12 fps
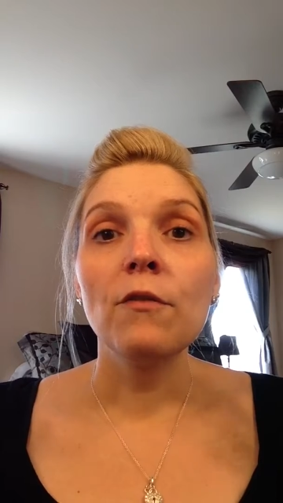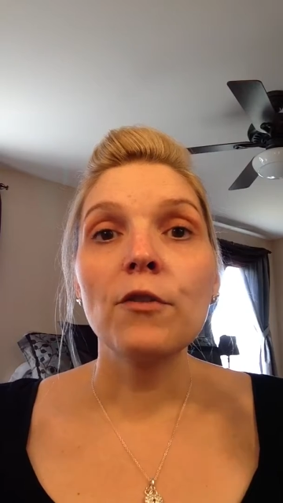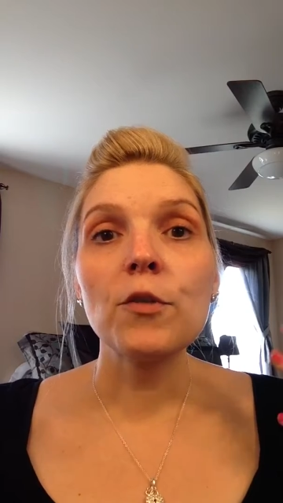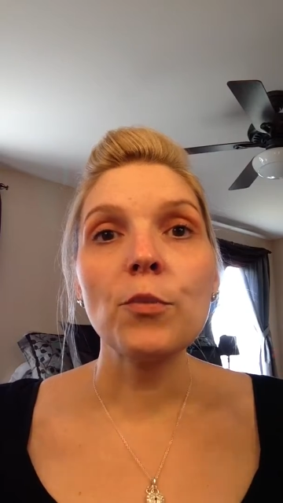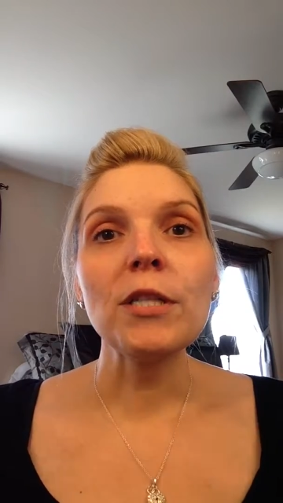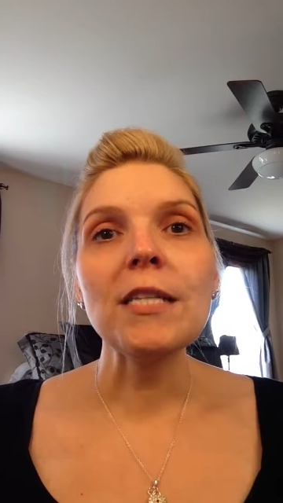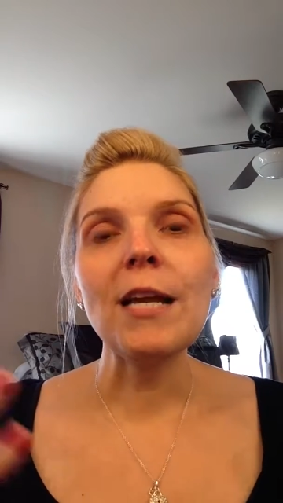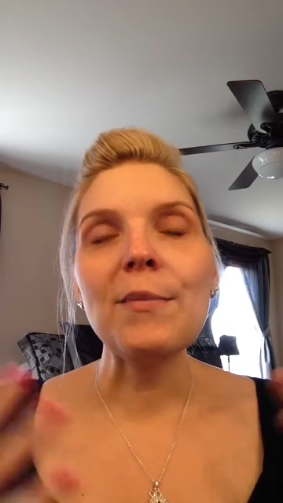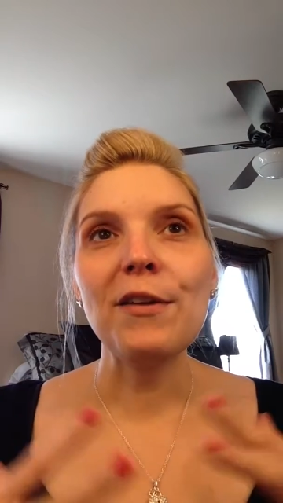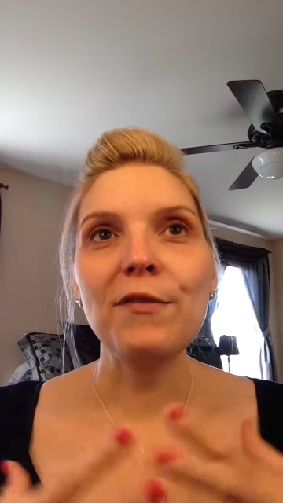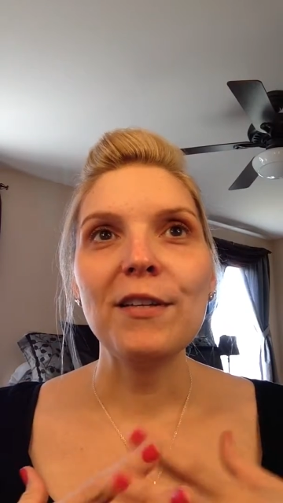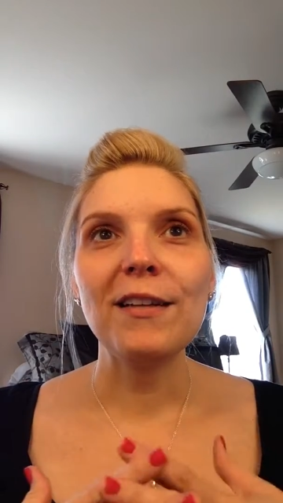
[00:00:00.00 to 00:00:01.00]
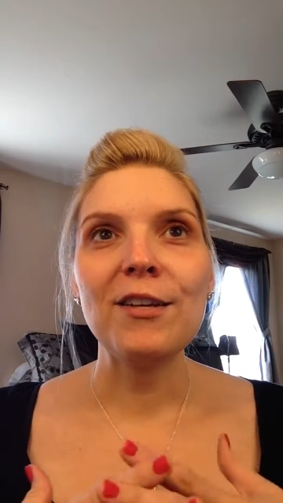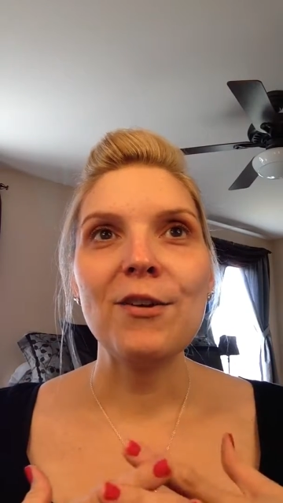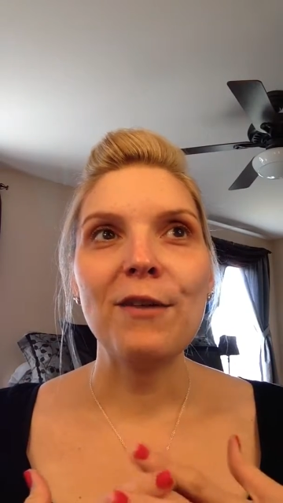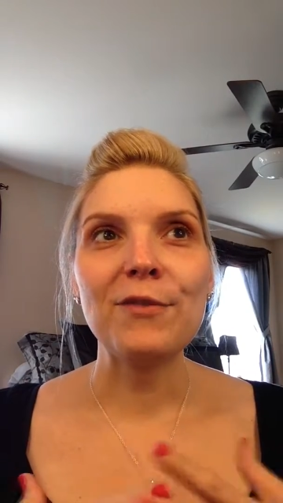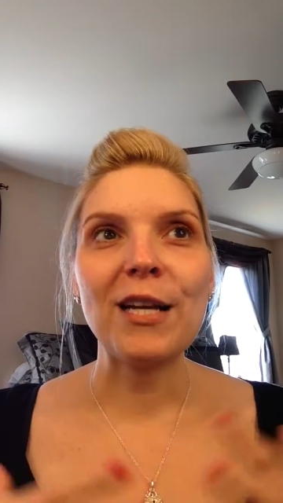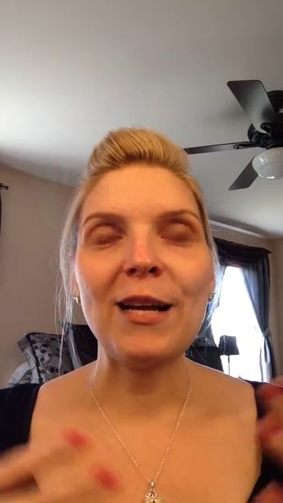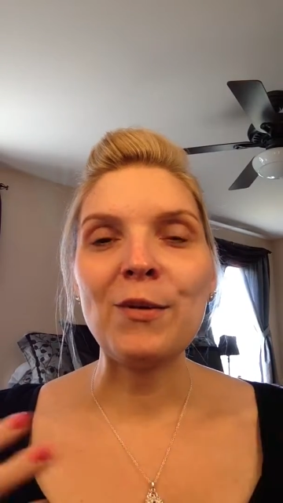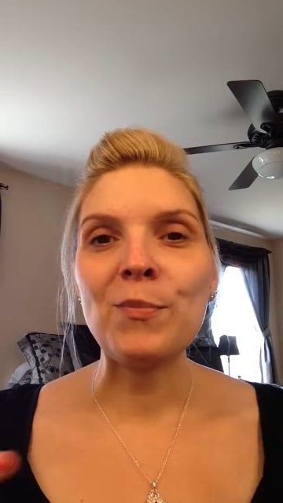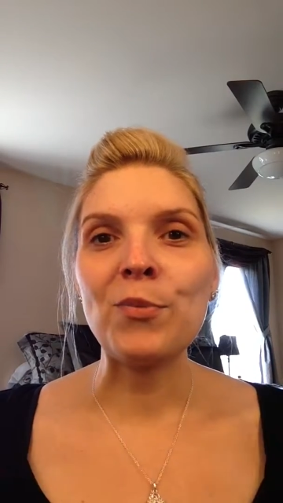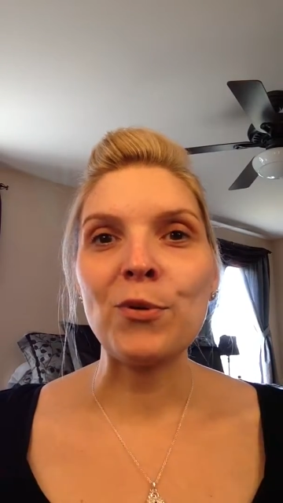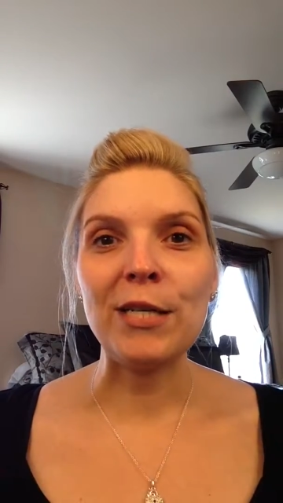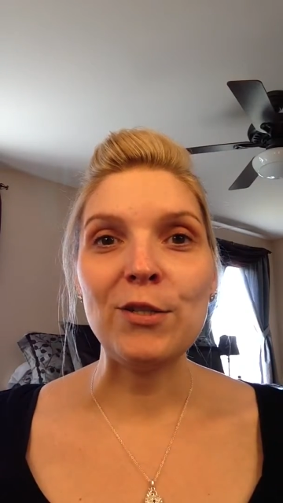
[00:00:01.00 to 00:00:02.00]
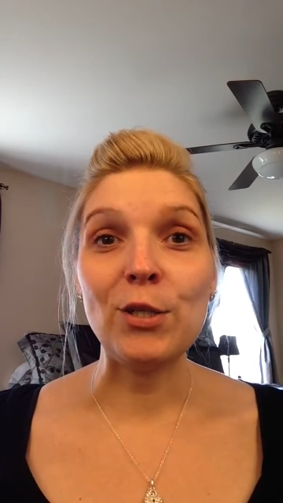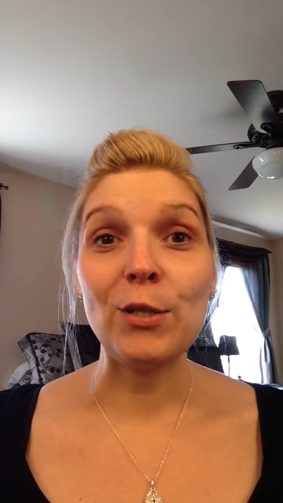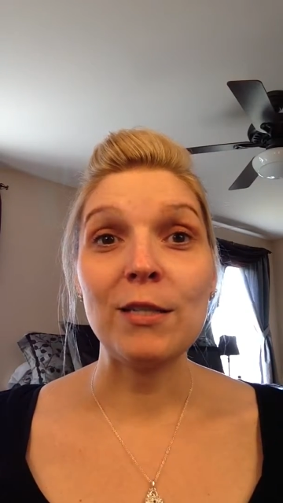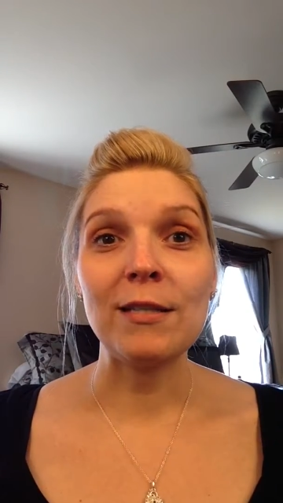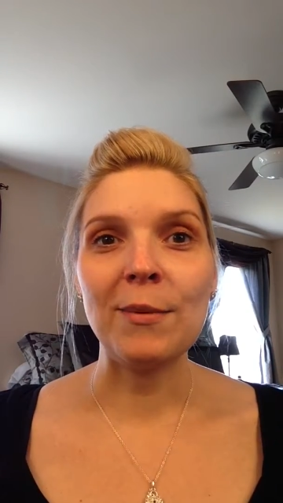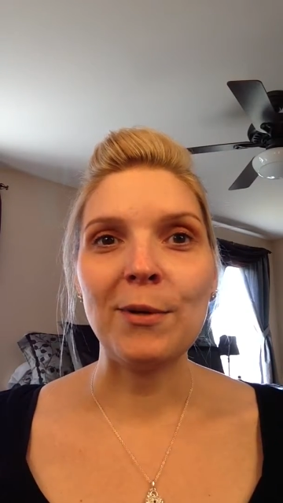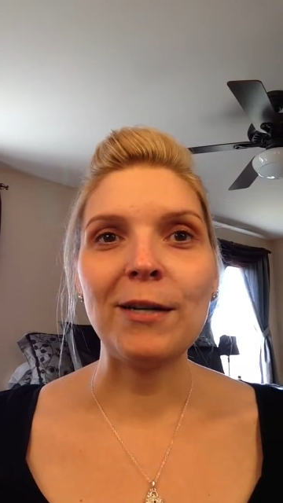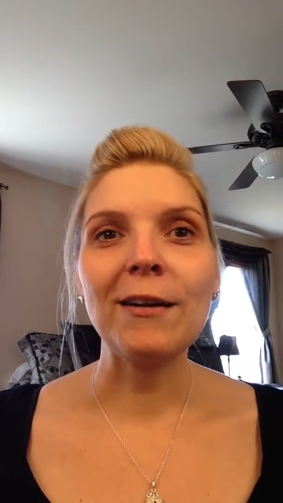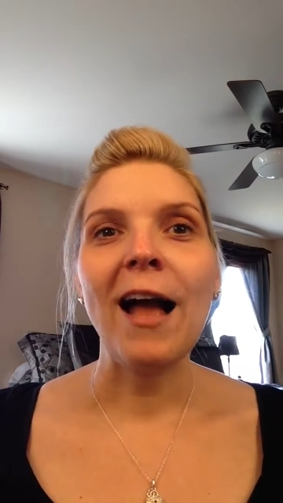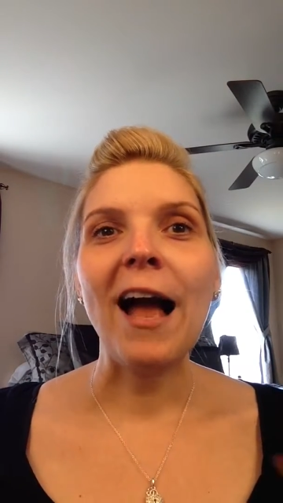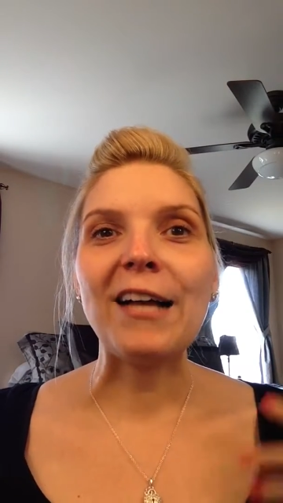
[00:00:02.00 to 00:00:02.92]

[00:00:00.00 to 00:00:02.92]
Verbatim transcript: for springtime, I feel like you have to kind of bridge into summer.